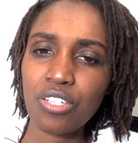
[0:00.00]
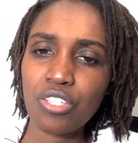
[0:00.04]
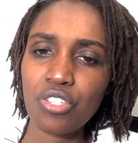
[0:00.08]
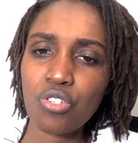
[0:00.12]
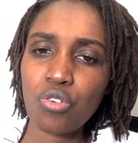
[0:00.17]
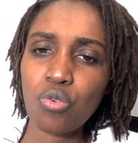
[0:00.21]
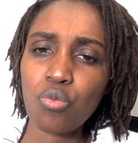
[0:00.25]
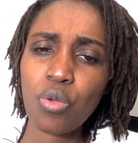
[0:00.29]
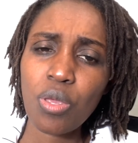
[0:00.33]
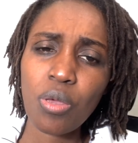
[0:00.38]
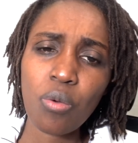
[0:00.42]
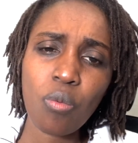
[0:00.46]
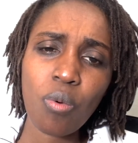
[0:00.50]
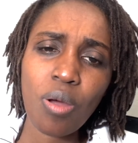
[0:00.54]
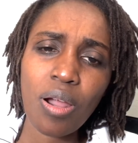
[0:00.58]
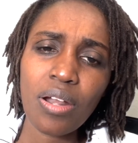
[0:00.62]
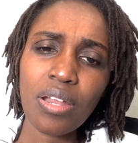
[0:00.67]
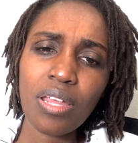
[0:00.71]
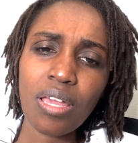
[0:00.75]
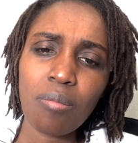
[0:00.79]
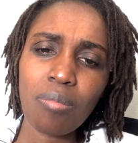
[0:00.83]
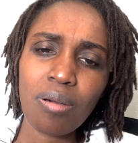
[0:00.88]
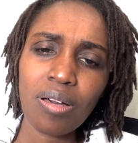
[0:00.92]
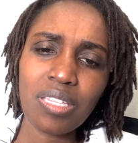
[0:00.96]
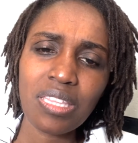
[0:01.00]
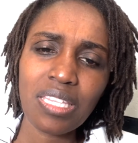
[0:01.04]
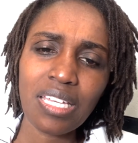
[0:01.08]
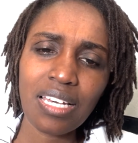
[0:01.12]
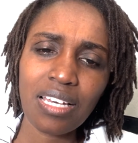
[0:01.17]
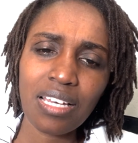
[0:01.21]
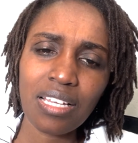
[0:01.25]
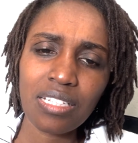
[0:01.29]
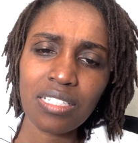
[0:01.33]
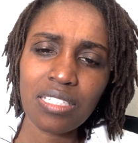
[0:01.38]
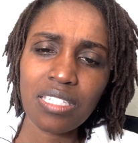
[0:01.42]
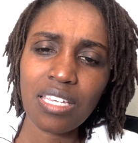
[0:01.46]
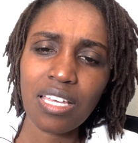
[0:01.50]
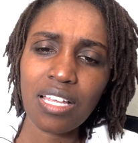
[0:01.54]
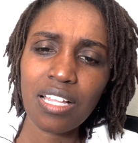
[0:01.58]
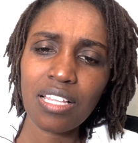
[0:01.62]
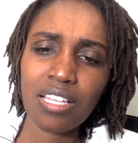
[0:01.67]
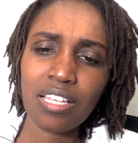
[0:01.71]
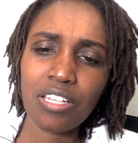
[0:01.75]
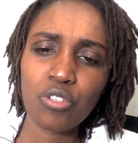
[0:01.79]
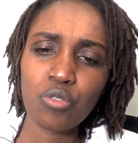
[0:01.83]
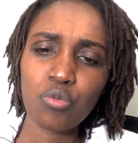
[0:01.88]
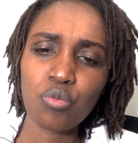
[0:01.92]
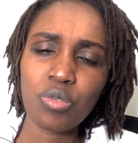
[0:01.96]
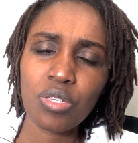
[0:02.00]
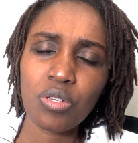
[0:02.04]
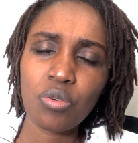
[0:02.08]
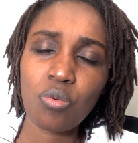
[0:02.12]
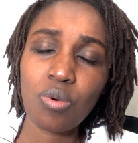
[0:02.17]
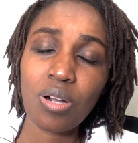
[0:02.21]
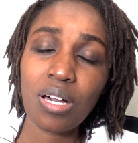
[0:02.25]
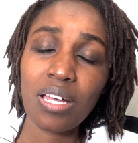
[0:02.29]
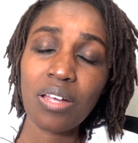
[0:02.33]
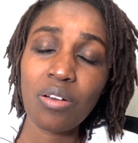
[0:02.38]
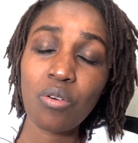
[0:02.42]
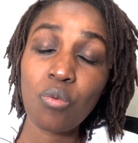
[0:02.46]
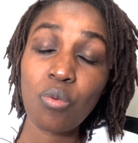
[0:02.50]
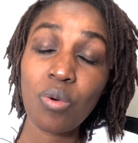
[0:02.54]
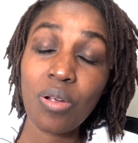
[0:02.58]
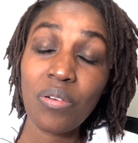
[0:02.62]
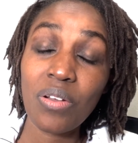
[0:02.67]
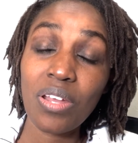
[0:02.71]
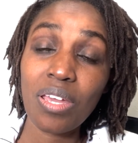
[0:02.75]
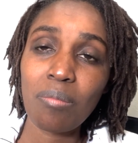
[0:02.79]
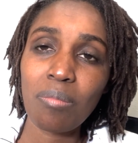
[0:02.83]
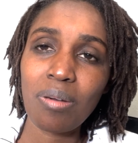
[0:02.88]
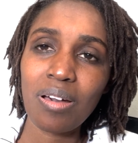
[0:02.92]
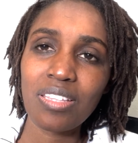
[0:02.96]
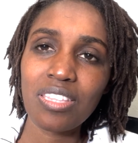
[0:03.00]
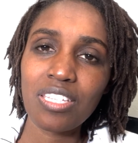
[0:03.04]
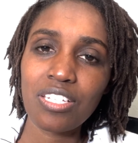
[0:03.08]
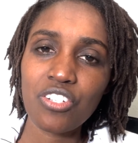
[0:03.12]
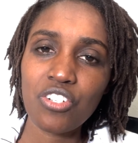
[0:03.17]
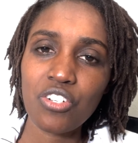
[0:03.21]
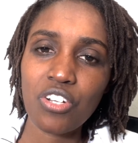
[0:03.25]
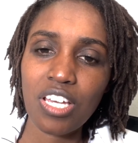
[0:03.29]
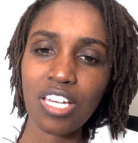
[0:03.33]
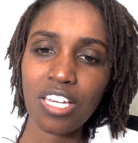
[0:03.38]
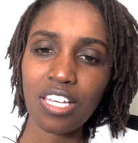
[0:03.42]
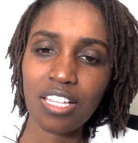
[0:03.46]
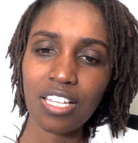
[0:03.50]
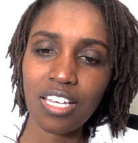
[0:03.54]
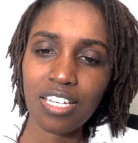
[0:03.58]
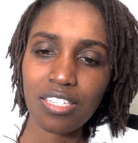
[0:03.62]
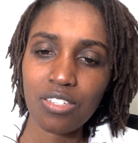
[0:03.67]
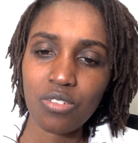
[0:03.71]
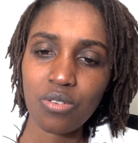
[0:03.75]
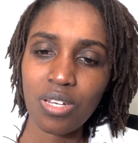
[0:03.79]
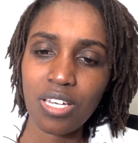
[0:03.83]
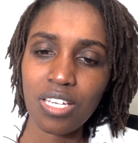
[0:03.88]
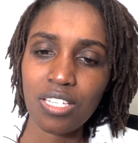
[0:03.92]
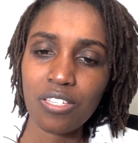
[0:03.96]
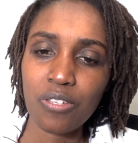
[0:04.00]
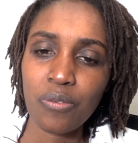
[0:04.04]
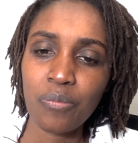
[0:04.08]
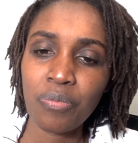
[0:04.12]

So we worry about the LDL and we worry about the triglycerides.